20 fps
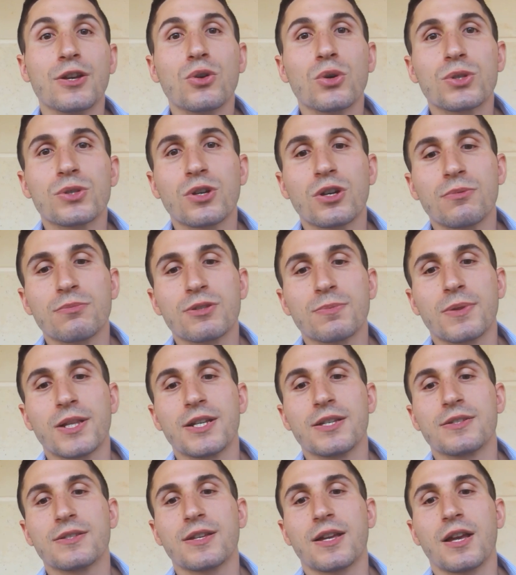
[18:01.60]
Incoterms
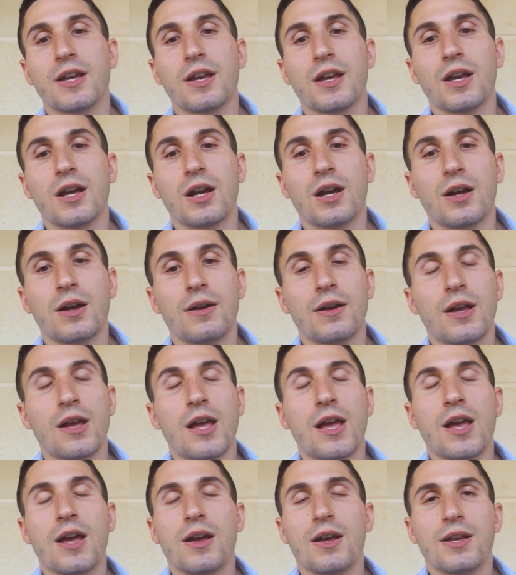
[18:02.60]
plays a
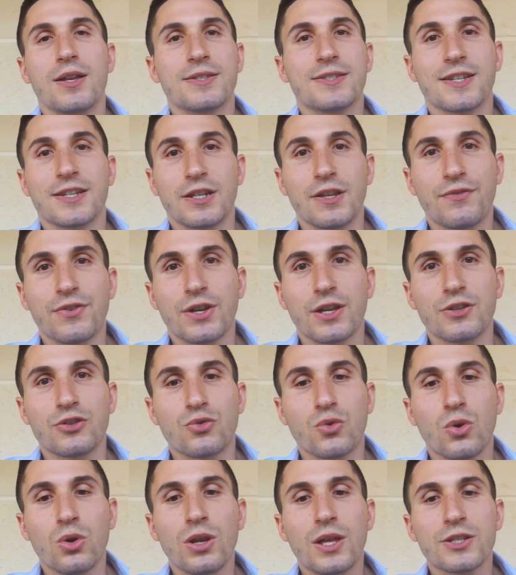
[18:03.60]

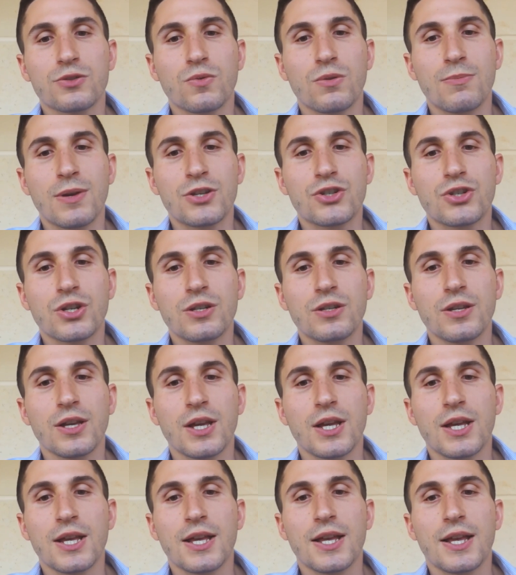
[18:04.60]
significant role, as we mentioned,
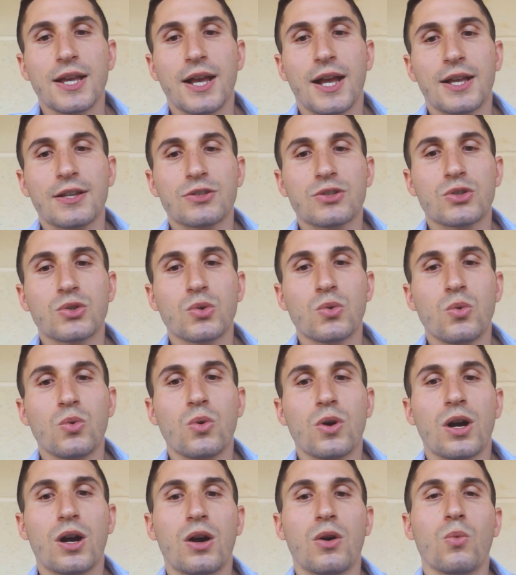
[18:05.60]
as to
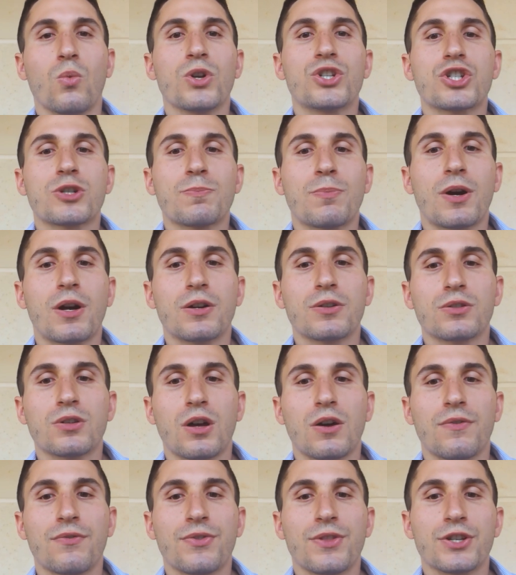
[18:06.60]
which part
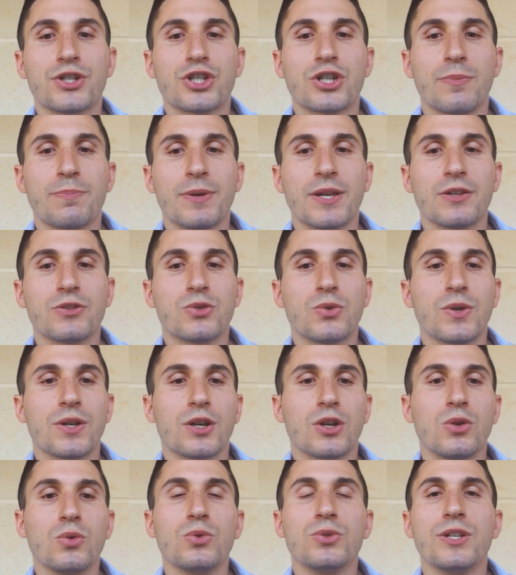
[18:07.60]
of the shipping to
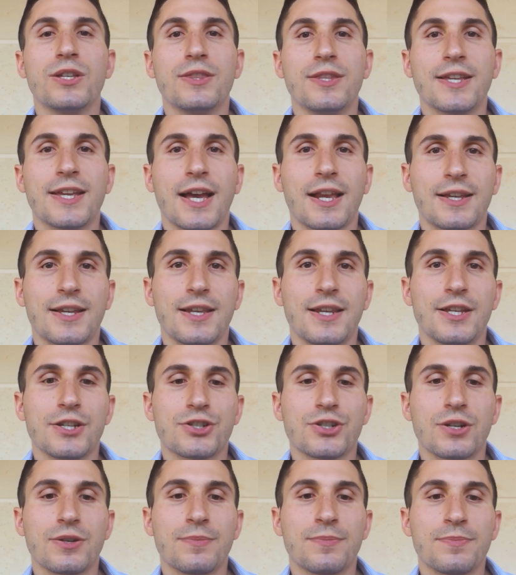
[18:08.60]
include in the
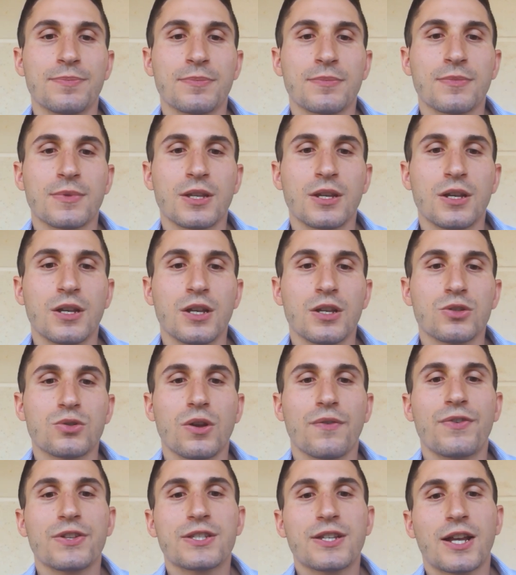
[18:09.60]
calculation. So
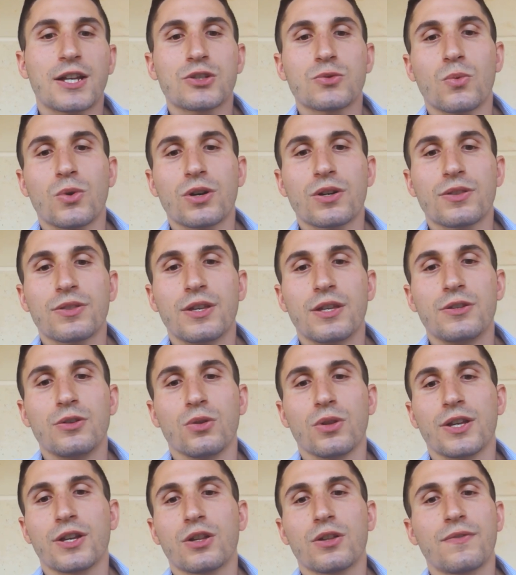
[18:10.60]
if it's X work, then
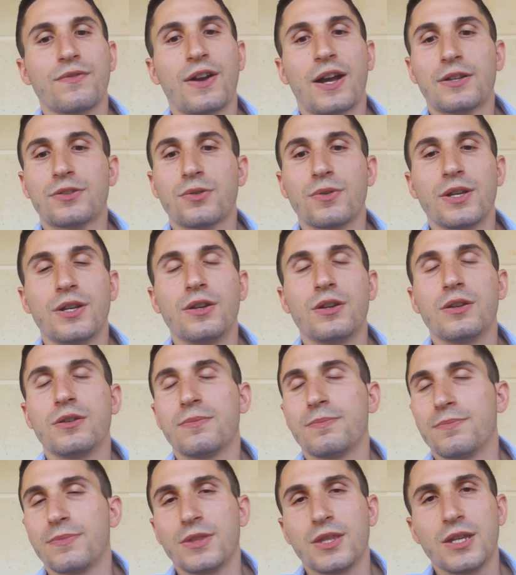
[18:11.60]
you'll factor
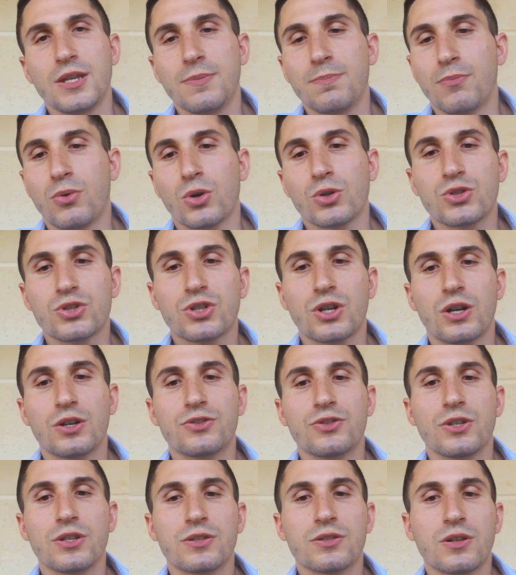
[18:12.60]
in the port
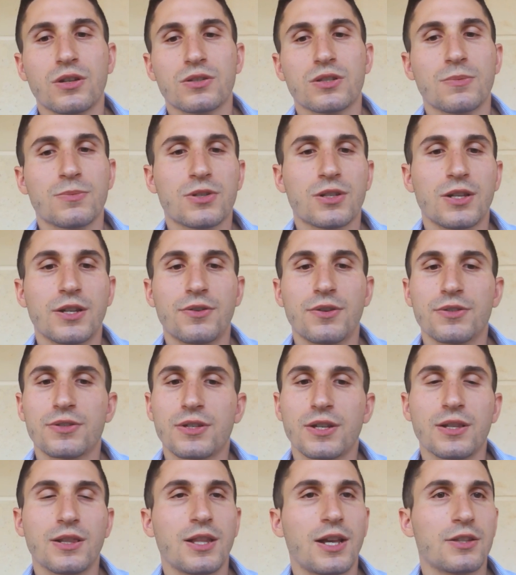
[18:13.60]
charges, customs clearance,
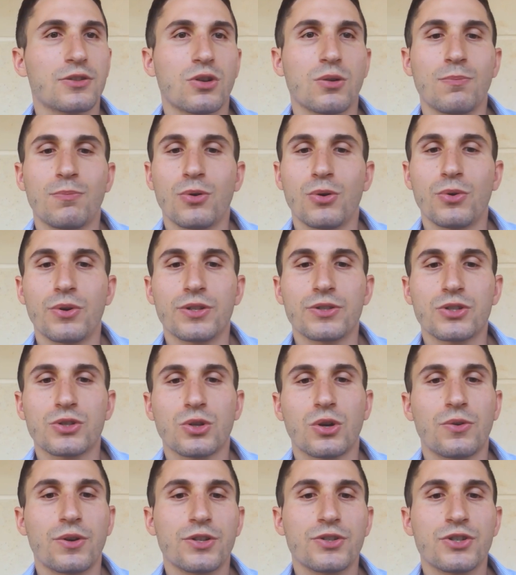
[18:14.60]
inland component,
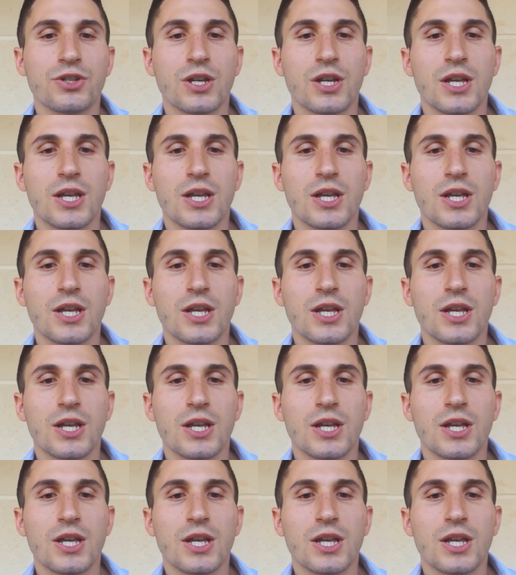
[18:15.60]
storage.